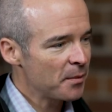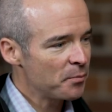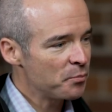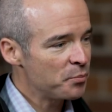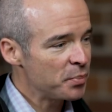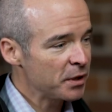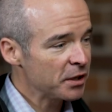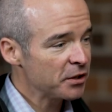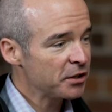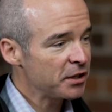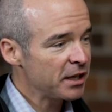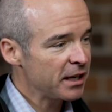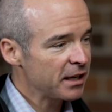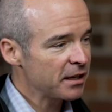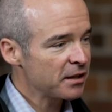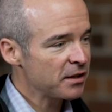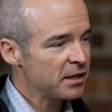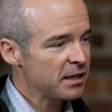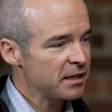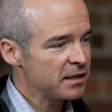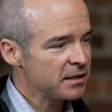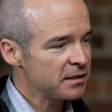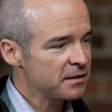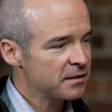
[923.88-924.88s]
building
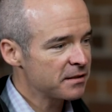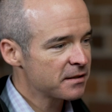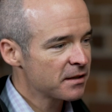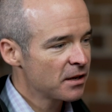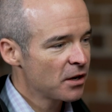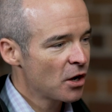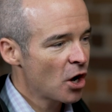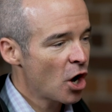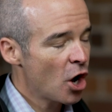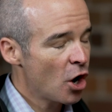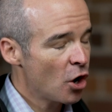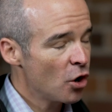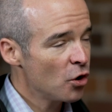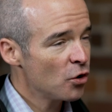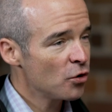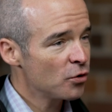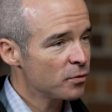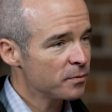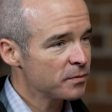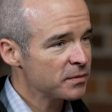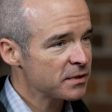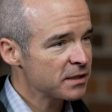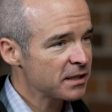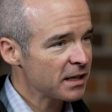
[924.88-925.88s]
these
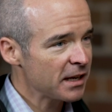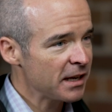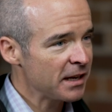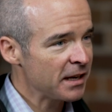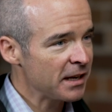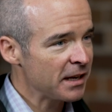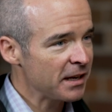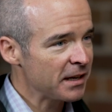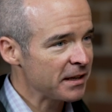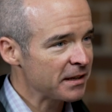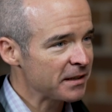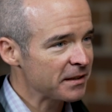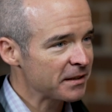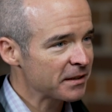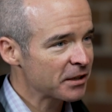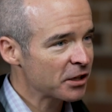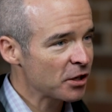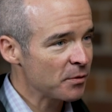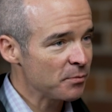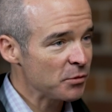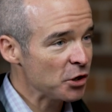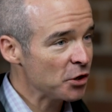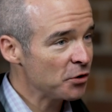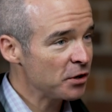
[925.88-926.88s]
homes in
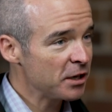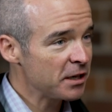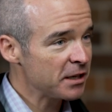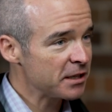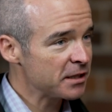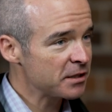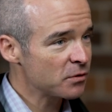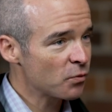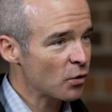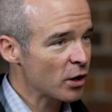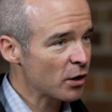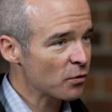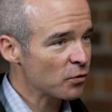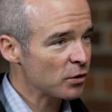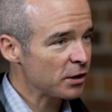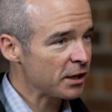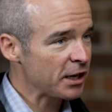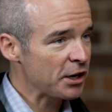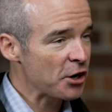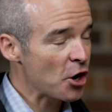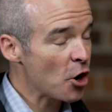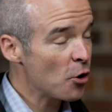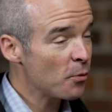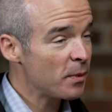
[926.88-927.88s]
communities where really
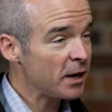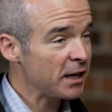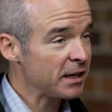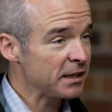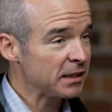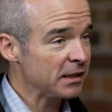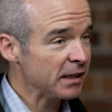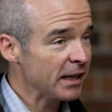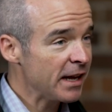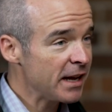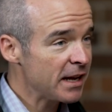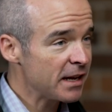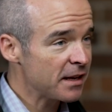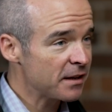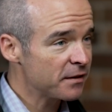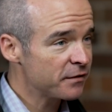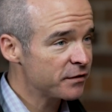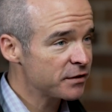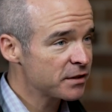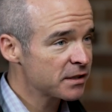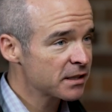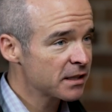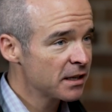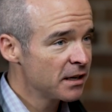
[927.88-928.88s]
nobody
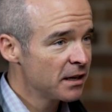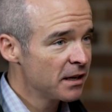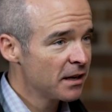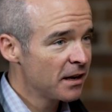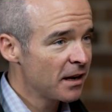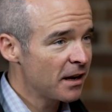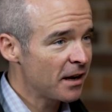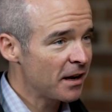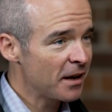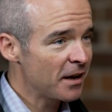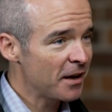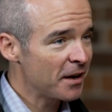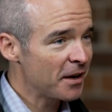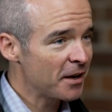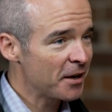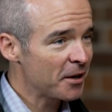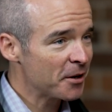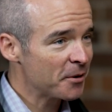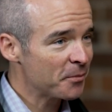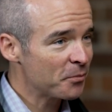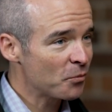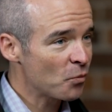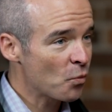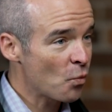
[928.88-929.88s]
lives,
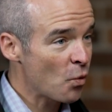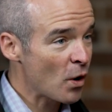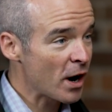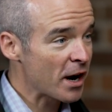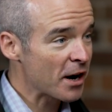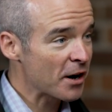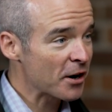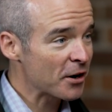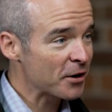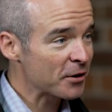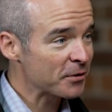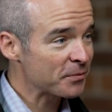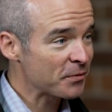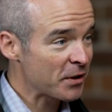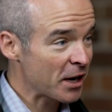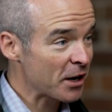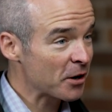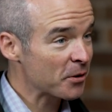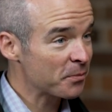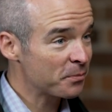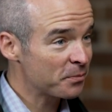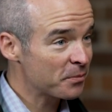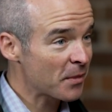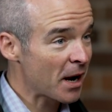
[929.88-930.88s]
where
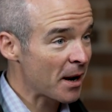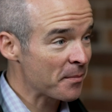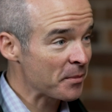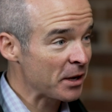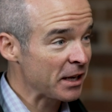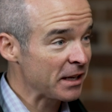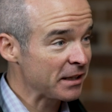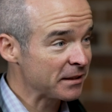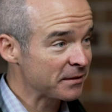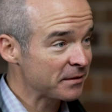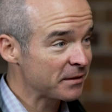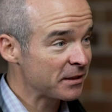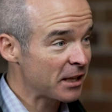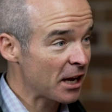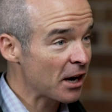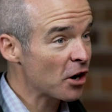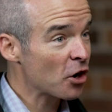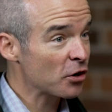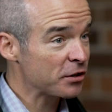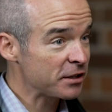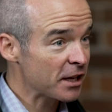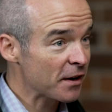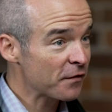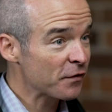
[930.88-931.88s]
they
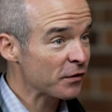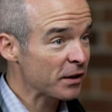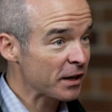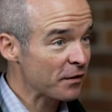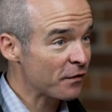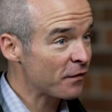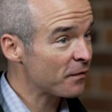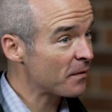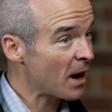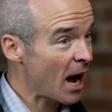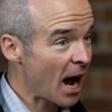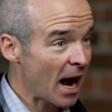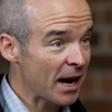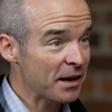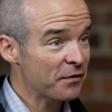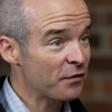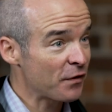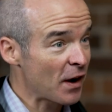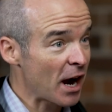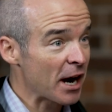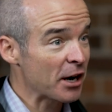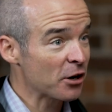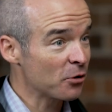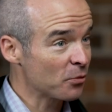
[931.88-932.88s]
are definitely high
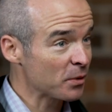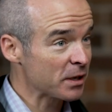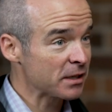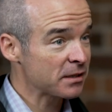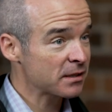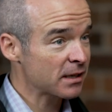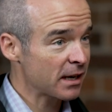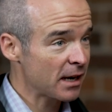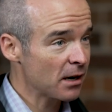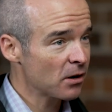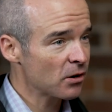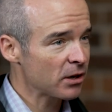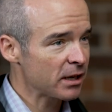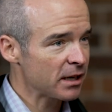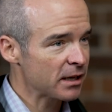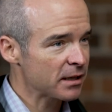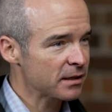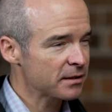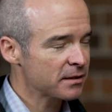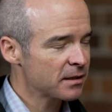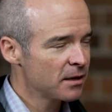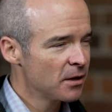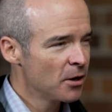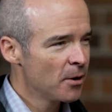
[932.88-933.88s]
fire risk
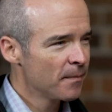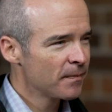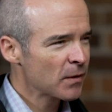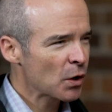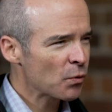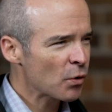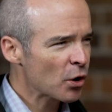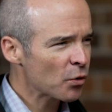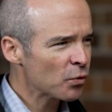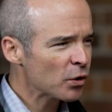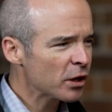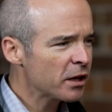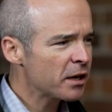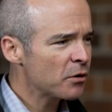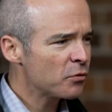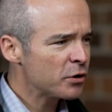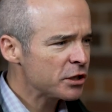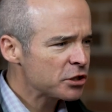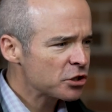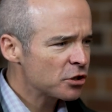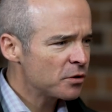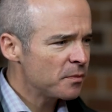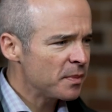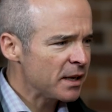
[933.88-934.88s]
areas where really we
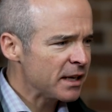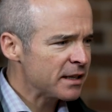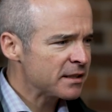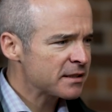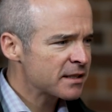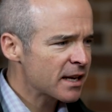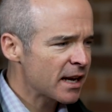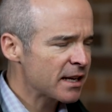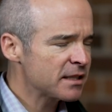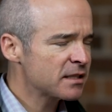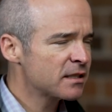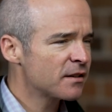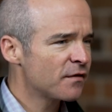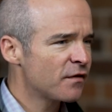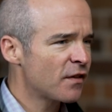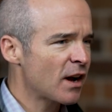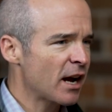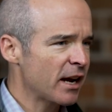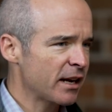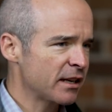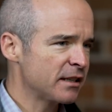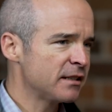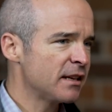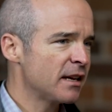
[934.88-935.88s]
should be
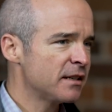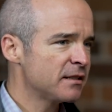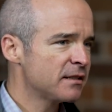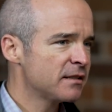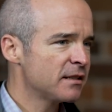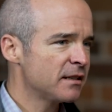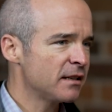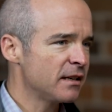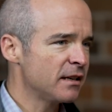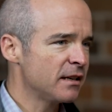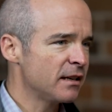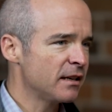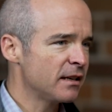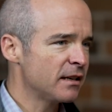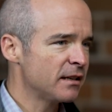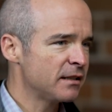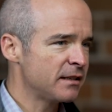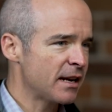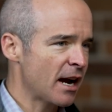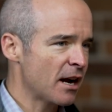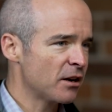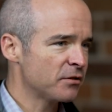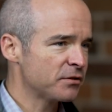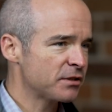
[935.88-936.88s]
intensifying density
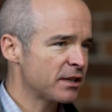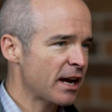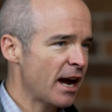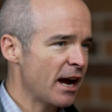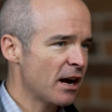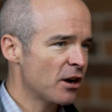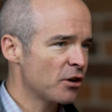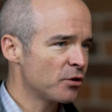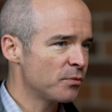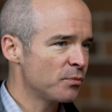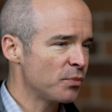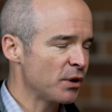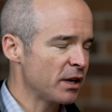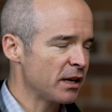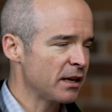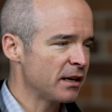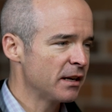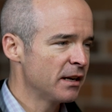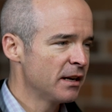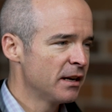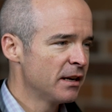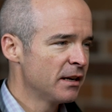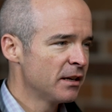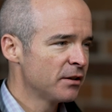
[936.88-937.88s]
downtown, but
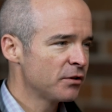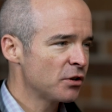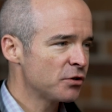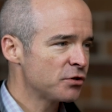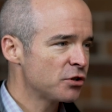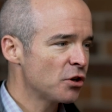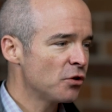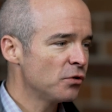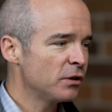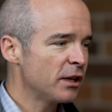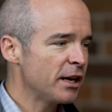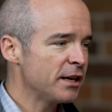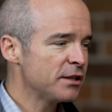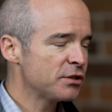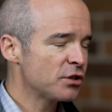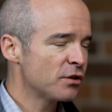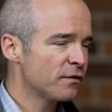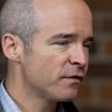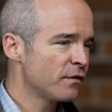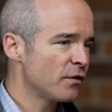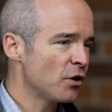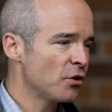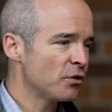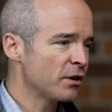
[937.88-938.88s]
they're so laser
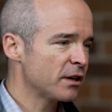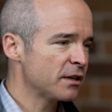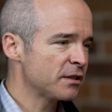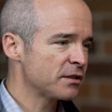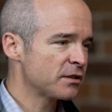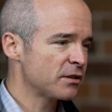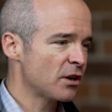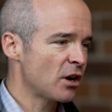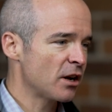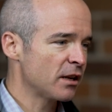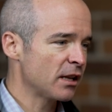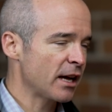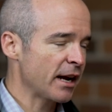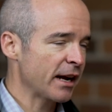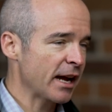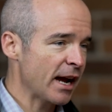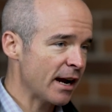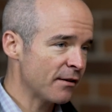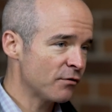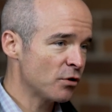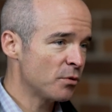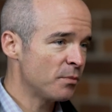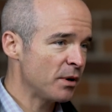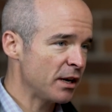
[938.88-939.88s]
focused on like
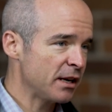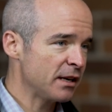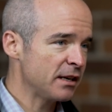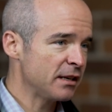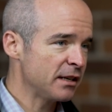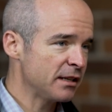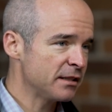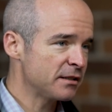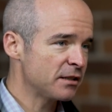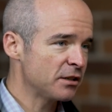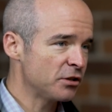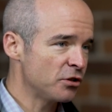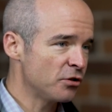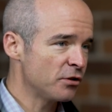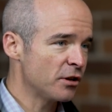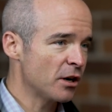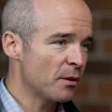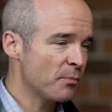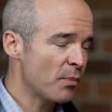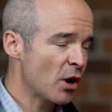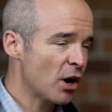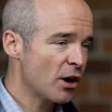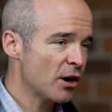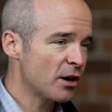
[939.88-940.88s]
everybody needs to do their
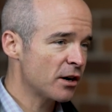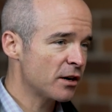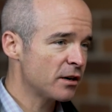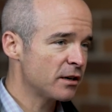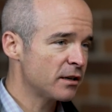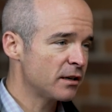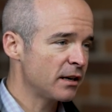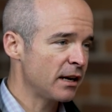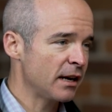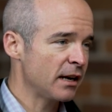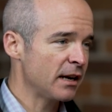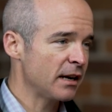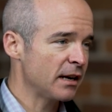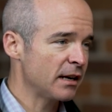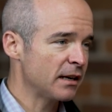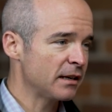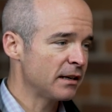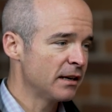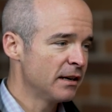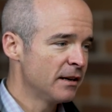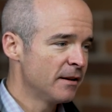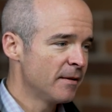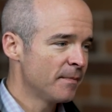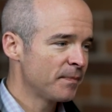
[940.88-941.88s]
part, and
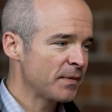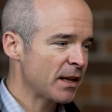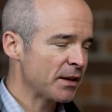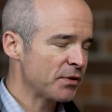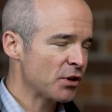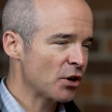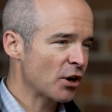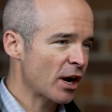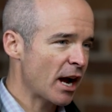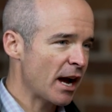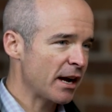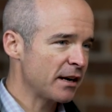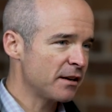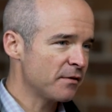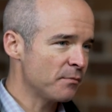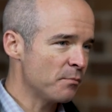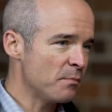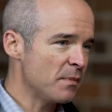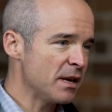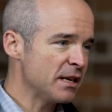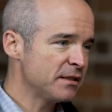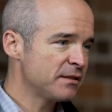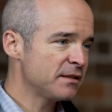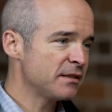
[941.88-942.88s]
that they're kind of
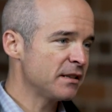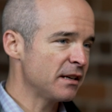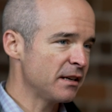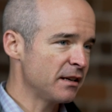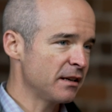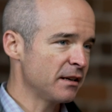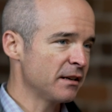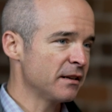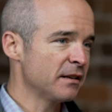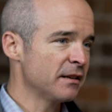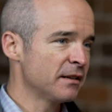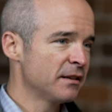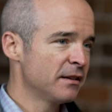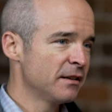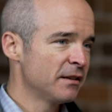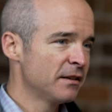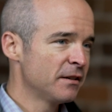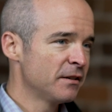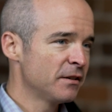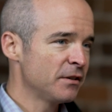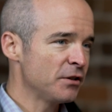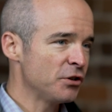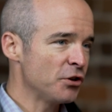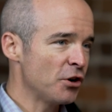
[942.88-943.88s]
missing,
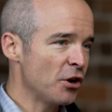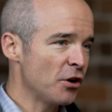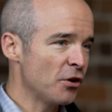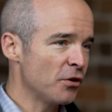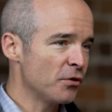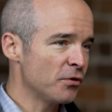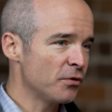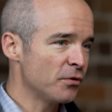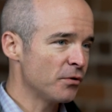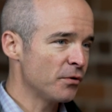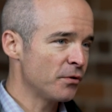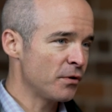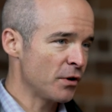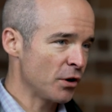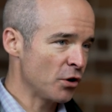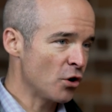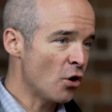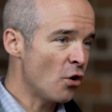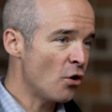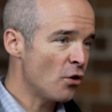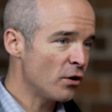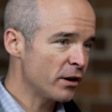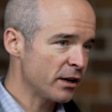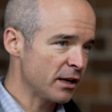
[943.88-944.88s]
you know, the
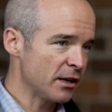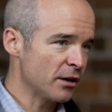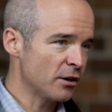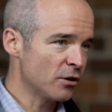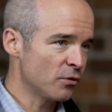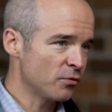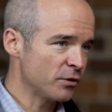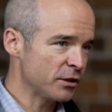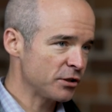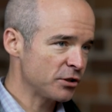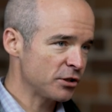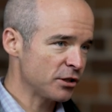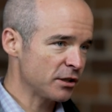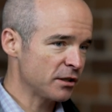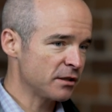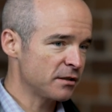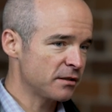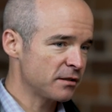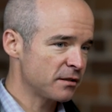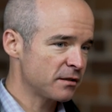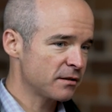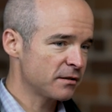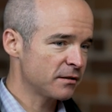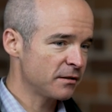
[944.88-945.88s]
goal here, which
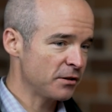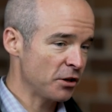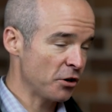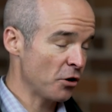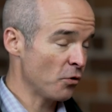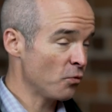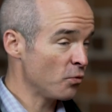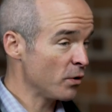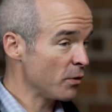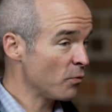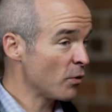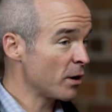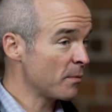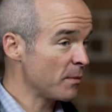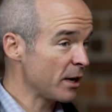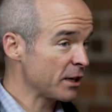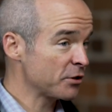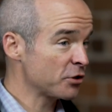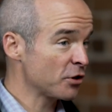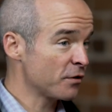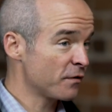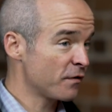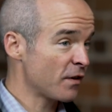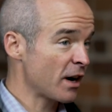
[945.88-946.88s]
is, you know, we want to make
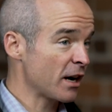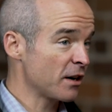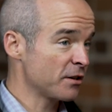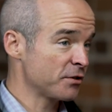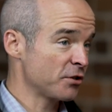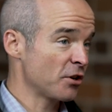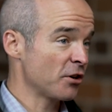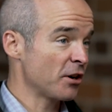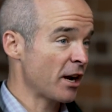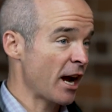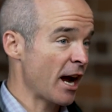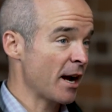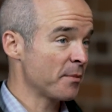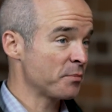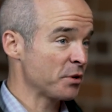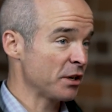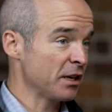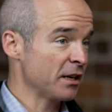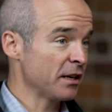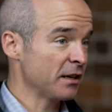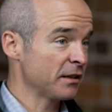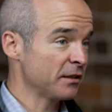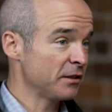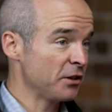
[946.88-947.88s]
sure fires aren't
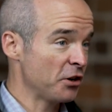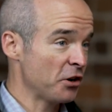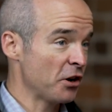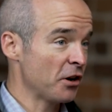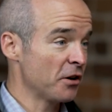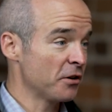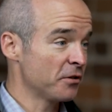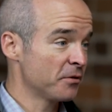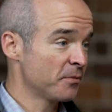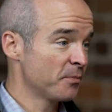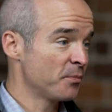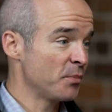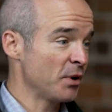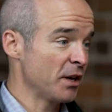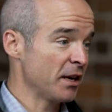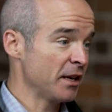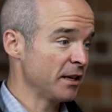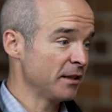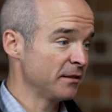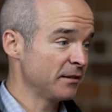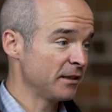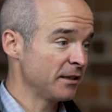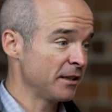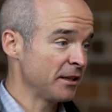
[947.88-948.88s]
happening, you know,
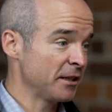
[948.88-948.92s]
but